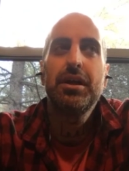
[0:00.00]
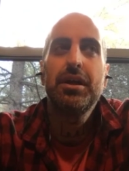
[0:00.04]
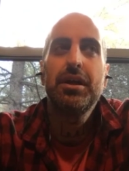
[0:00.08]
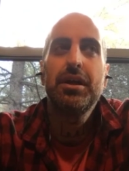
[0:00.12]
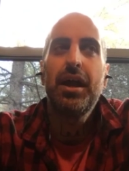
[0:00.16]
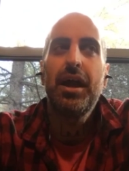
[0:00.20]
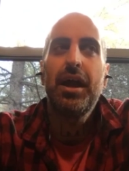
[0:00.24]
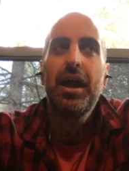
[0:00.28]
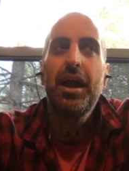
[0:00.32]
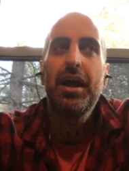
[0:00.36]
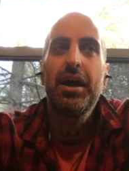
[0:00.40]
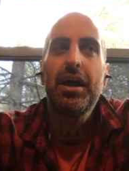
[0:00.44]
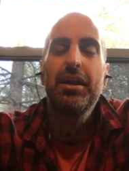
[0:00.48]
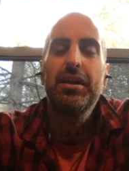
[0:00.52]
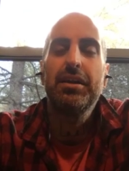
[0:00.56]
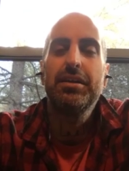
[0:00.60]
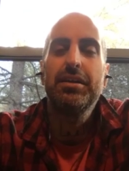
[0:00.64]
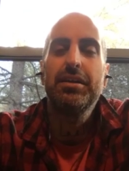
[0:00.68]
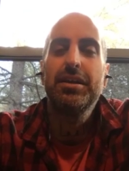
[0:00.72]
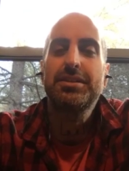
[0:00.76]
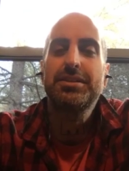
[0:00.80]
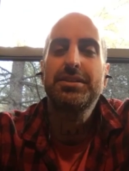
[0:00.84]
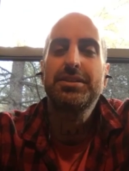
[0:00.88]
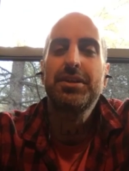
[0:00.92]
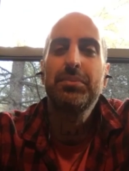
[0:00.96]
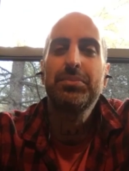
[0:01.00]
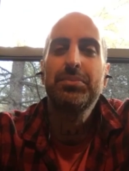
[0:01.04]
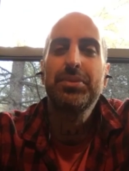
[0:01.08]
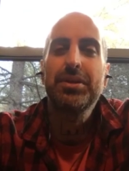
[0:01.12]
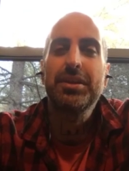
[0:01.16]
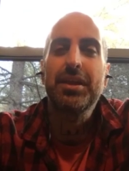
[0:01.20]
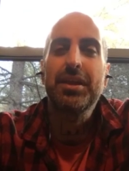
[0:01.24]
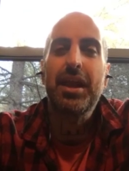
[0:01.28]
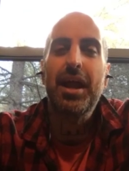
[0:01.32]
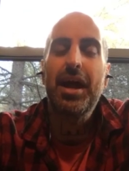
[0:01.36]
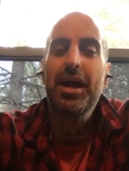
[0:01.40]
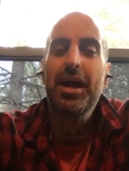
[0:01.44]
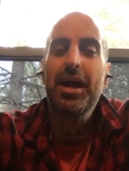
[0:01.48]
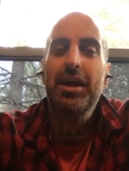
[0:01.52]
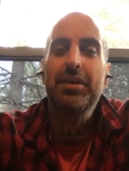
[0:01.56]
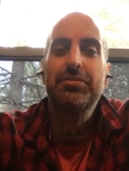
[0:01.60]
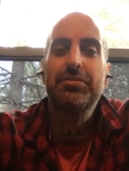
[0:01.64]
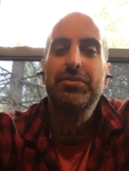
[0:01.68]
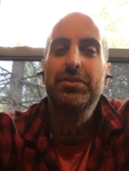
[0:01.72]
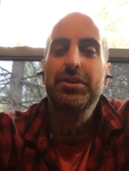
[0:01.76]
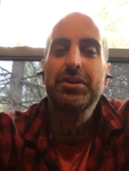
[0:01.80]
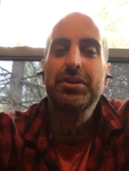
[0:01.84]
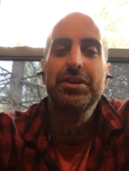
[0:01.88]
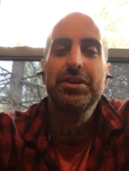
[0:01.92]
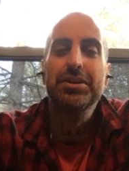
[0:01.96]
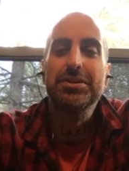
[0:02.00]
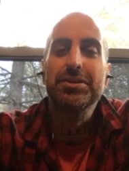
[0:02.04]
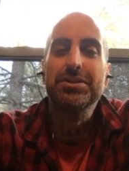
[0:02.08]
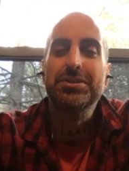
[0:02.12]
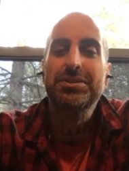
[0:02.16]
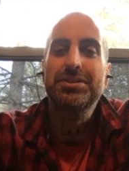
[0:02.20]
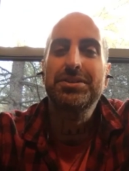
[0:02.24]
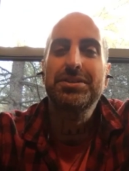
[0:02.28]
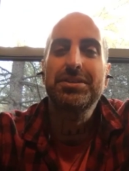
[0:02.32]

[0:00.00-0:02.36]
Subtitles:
And it's something that I had for years.